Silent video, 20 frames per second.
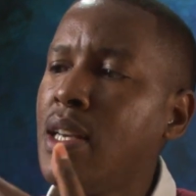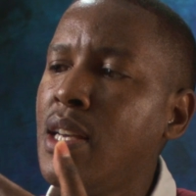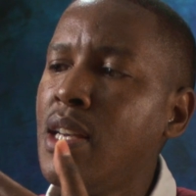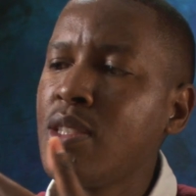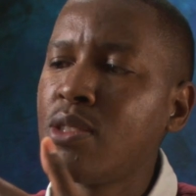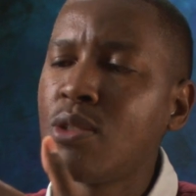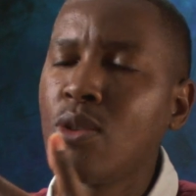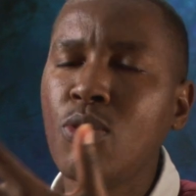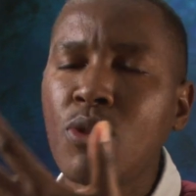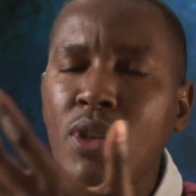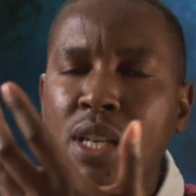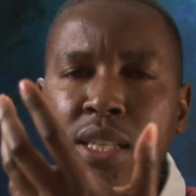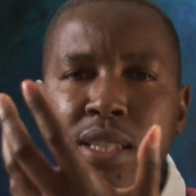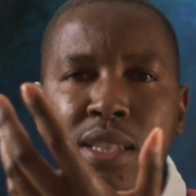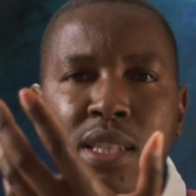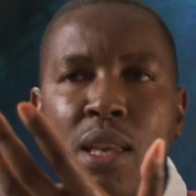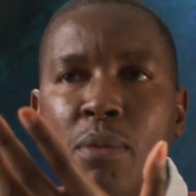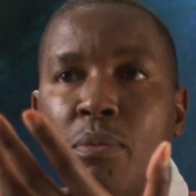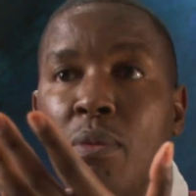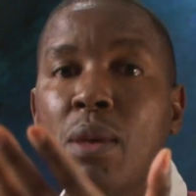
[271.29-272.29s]
so you can
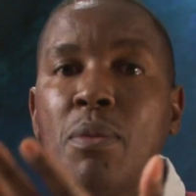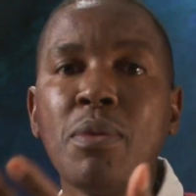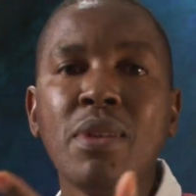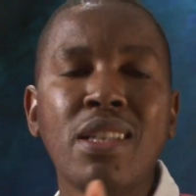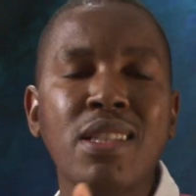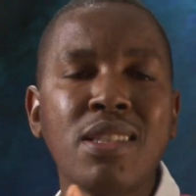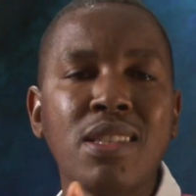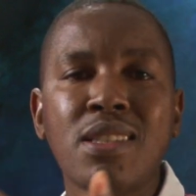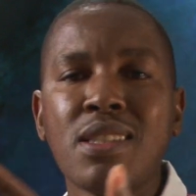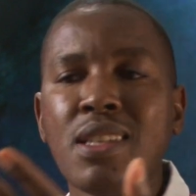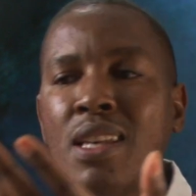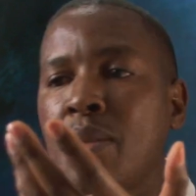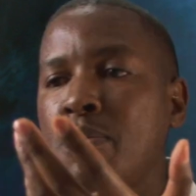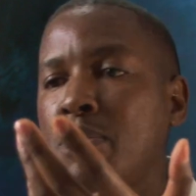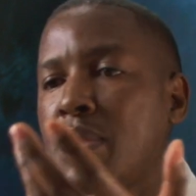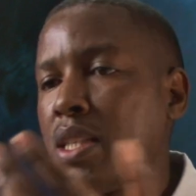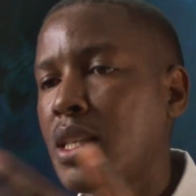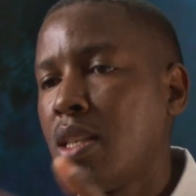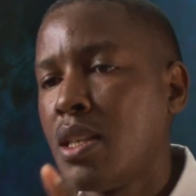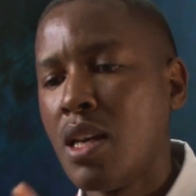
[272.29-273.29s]
say maybe this is
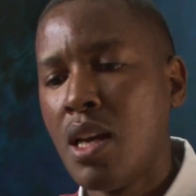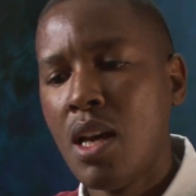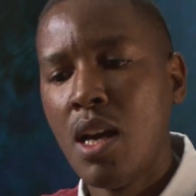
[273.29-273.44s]
empty.